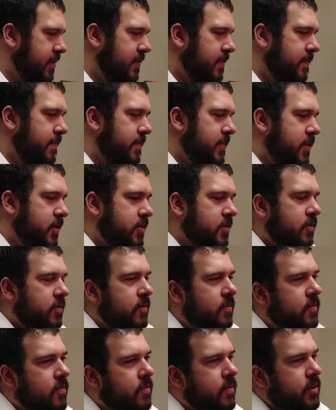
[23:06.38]
Yeah. So,
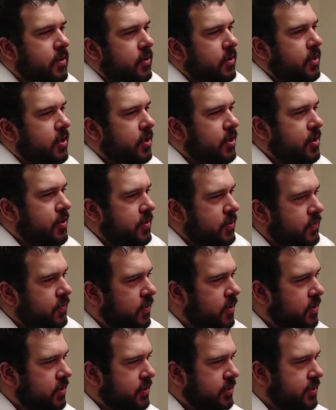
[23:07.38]
where are you looking to go as
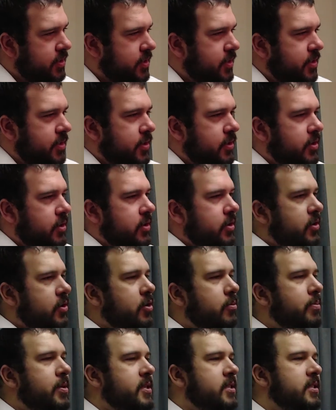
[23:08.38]
far as your
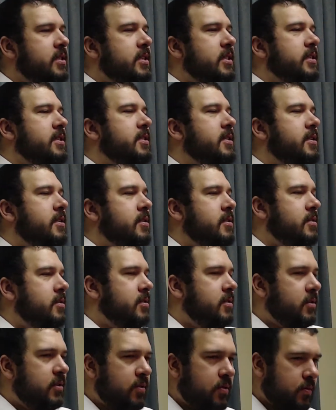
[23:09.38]
business and
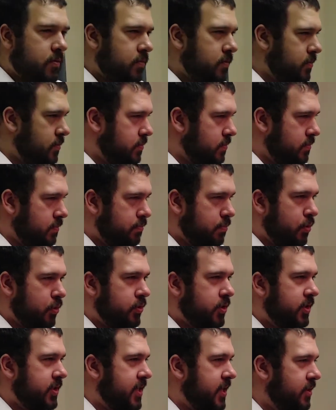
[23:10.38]

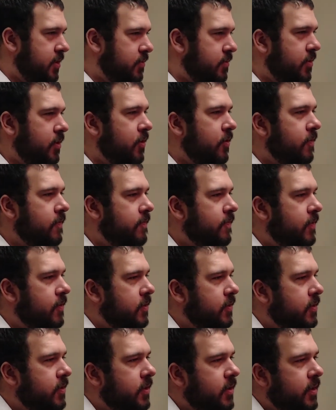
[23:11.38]
pushing down the road further?